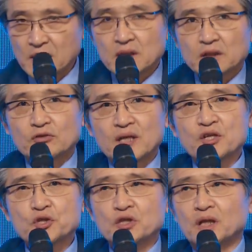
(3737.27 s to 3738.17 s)

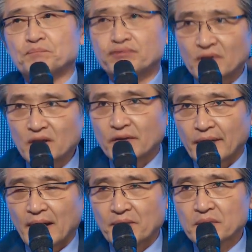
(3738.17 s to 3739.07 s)
transitional
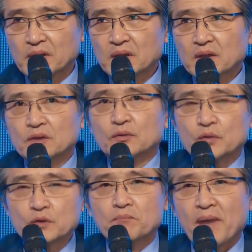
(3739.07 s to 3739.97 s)
program
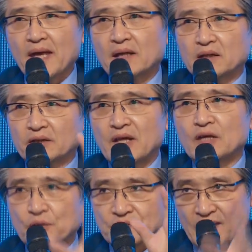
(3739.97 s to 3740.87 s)
to make green
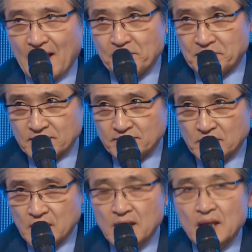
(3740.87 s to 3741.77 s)
growth to happen.
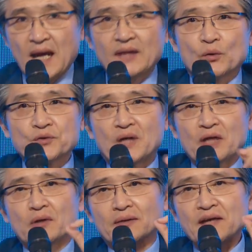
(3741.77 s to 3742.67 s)
And also
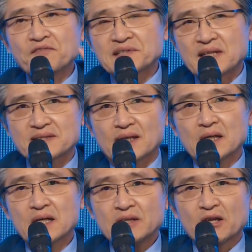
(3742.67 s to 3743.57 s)
I'd like to emphasize
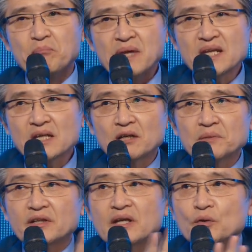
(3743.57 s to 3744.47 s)
that the meaning
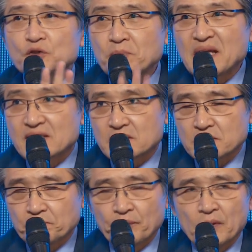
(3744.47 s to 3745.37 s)
of green growth
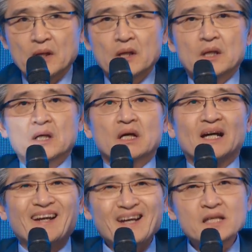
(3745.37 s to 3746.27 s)
means
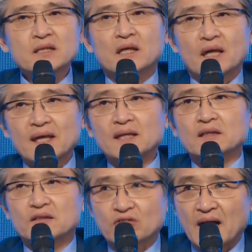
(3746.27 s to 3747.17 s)
green
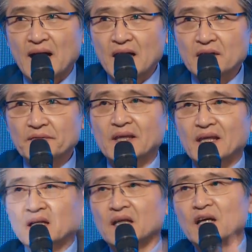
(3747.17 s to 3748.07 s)
can drive
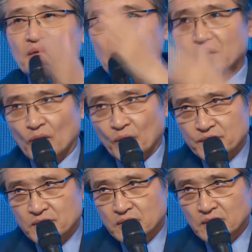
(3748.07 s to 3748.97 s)
economic
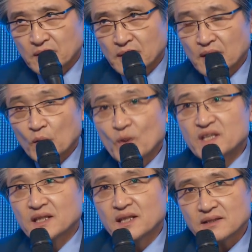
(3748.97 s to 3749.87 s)
growth,
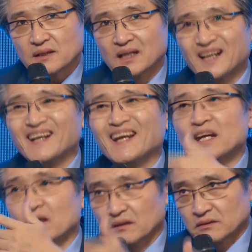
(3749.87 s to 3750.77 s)
which is greener